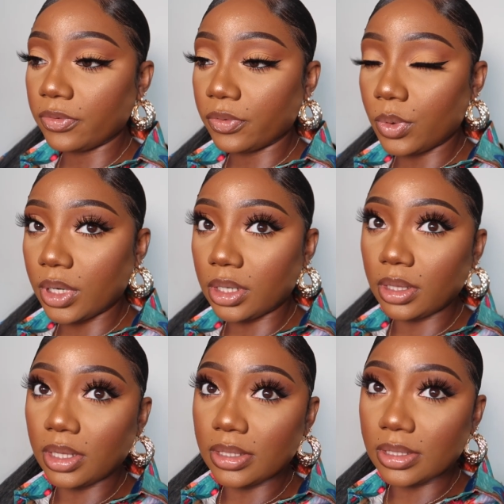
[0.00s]
for
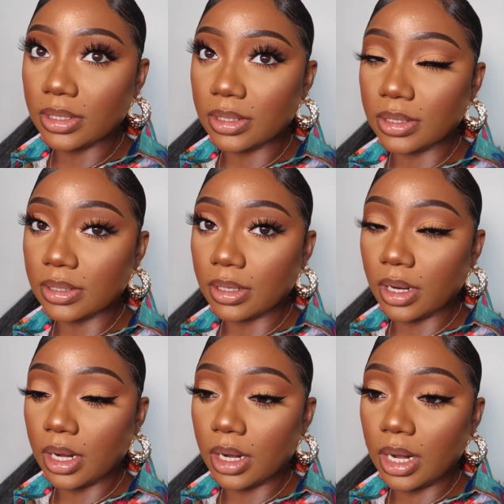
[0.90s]
this
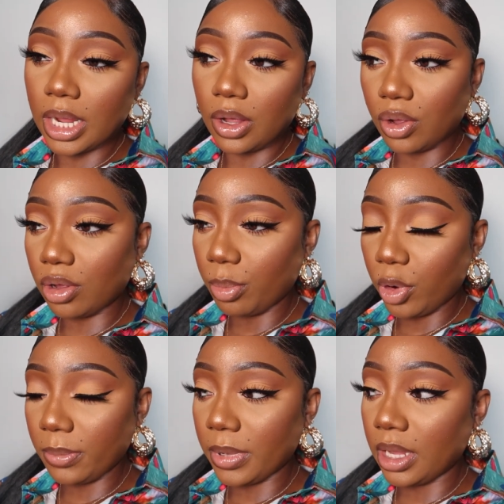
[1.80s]
nail
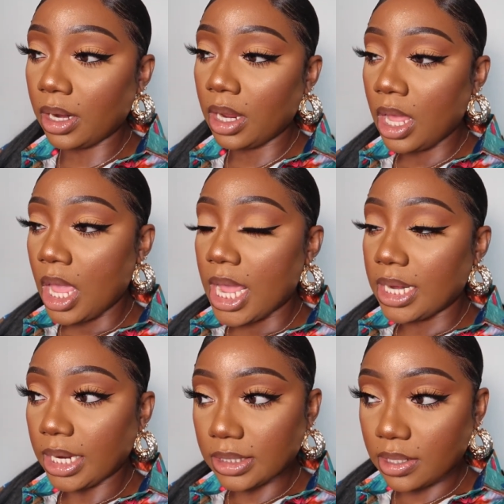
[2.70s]
appointment
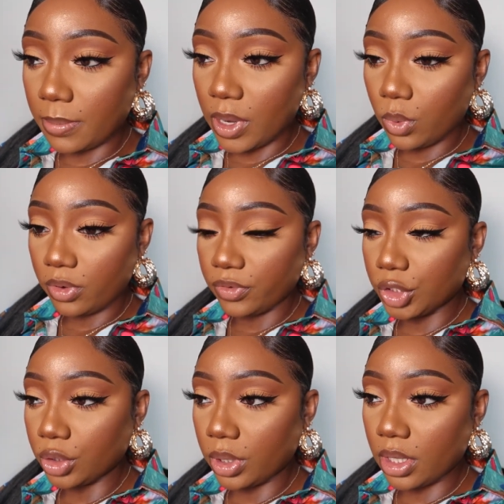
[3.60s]
next time i will for
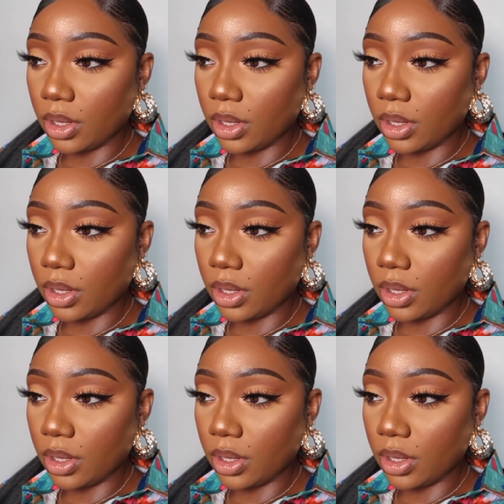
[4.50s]
sure